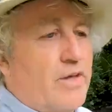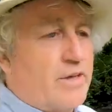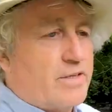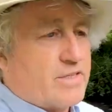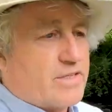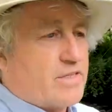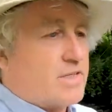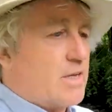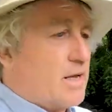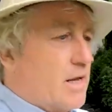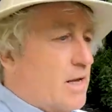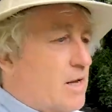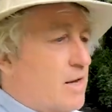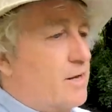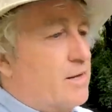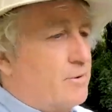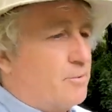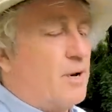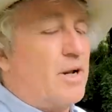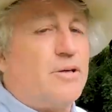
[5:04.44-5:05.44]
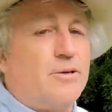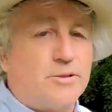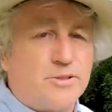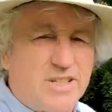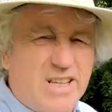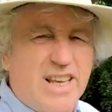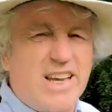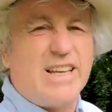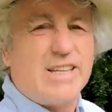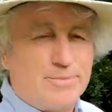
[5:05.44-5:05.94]
this, well, you'll
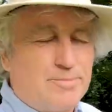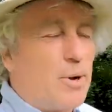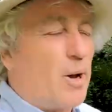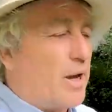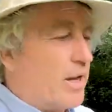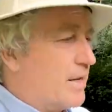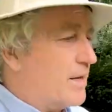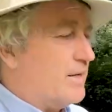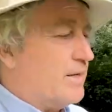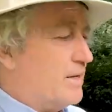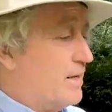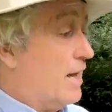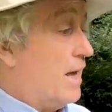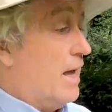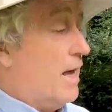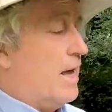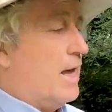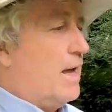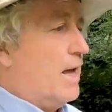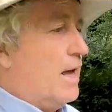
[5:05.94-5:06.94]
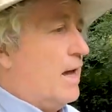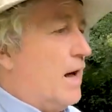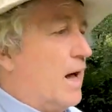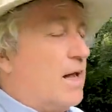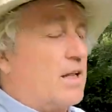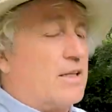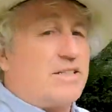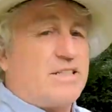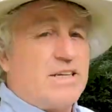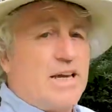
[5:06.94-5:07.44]
see his bike, and
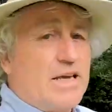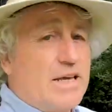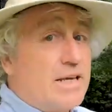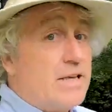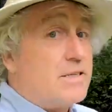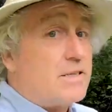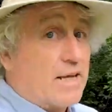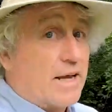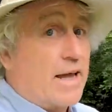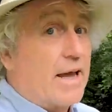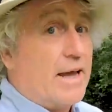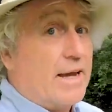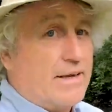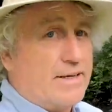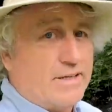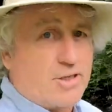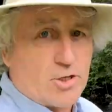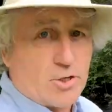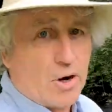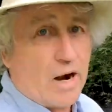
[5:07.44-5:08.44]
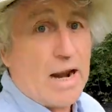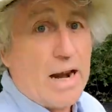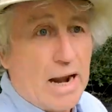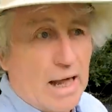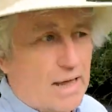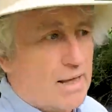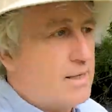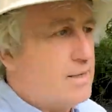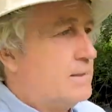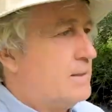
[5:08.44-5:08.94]
I'll tease again,
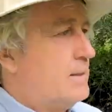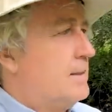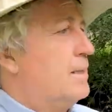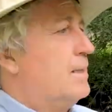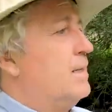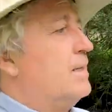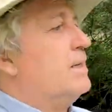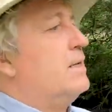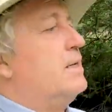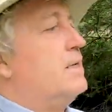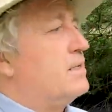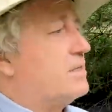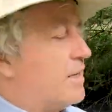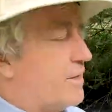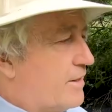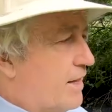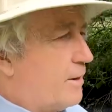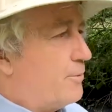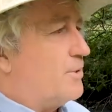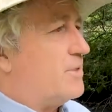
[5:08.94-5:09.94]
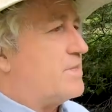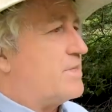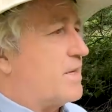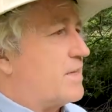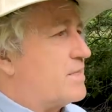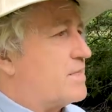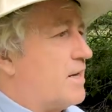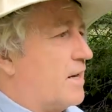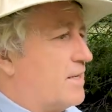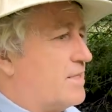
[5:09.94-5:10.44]
trailer. So that one's
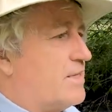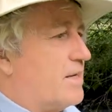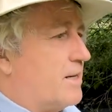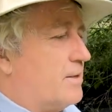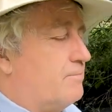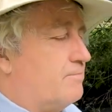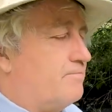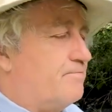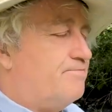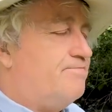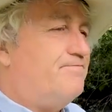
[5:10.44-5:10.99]
exciting.